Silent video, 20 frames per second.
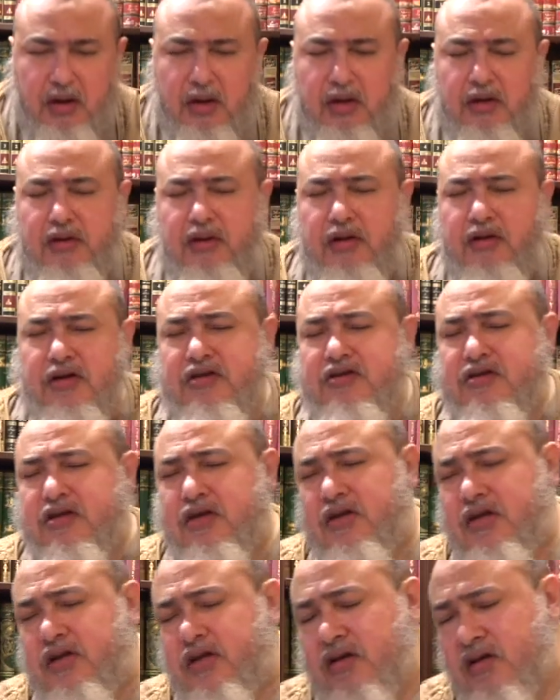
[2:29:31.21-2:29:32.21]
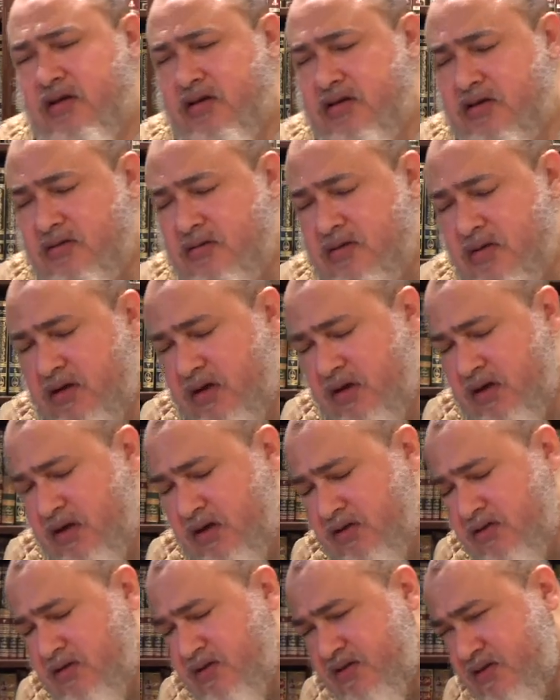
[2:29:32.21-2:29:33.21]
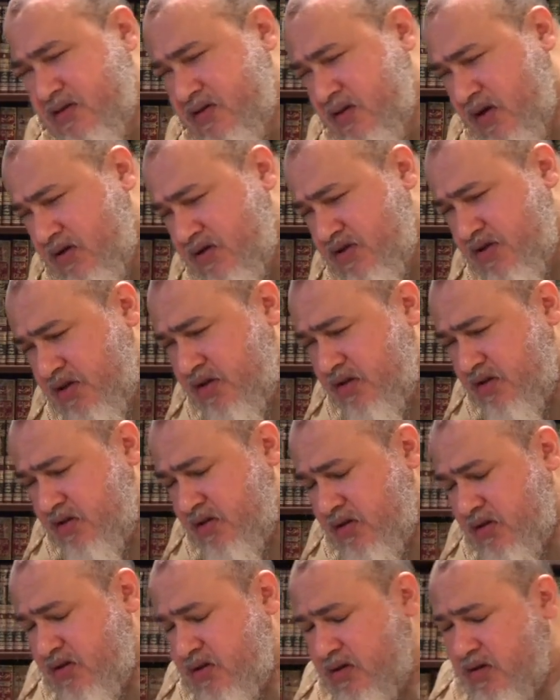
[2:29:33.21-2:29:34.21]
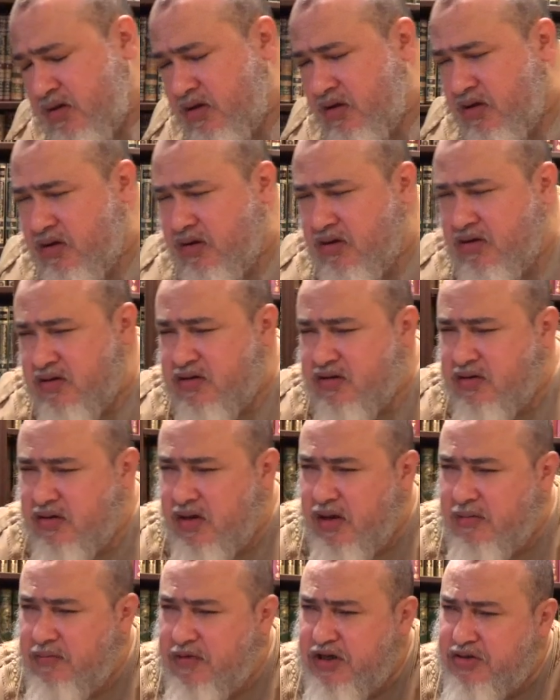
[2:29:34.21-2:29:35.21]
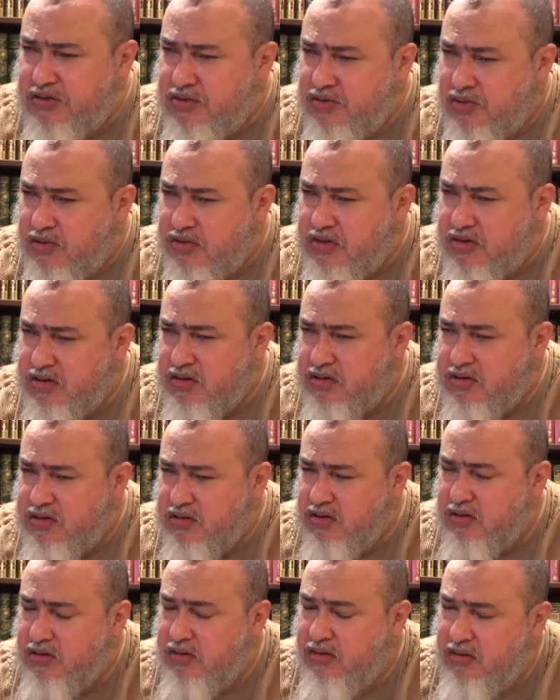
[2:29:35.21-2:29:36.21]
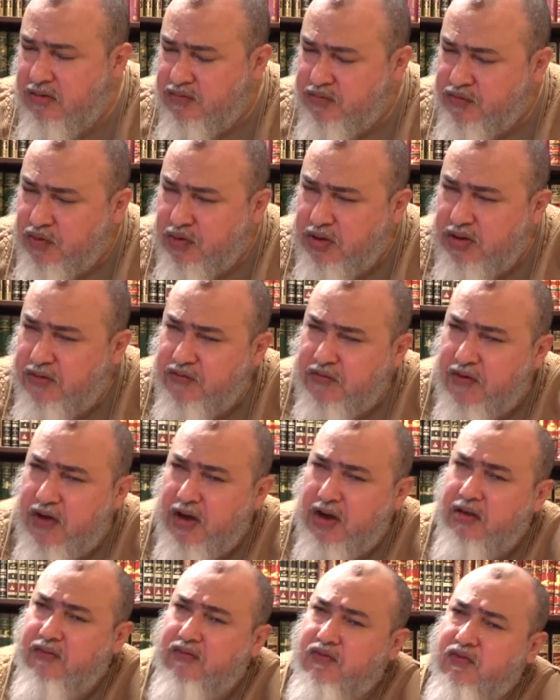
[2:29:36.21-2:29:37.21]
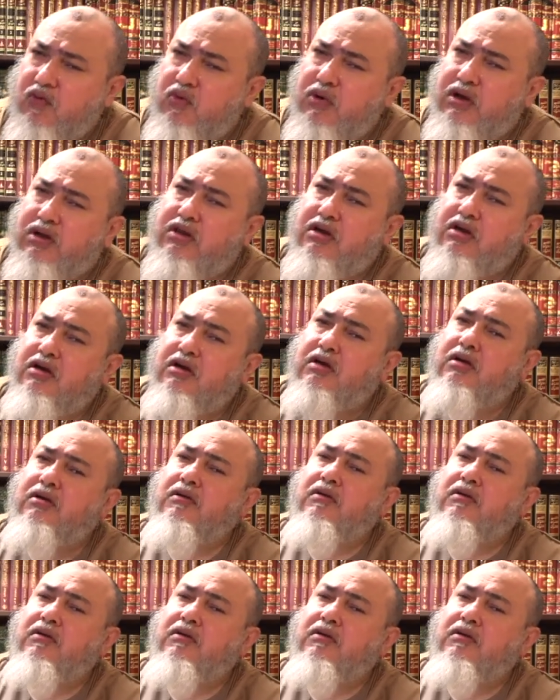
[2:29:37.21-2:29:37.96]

There is a discussion in Islamic sources in 45 whether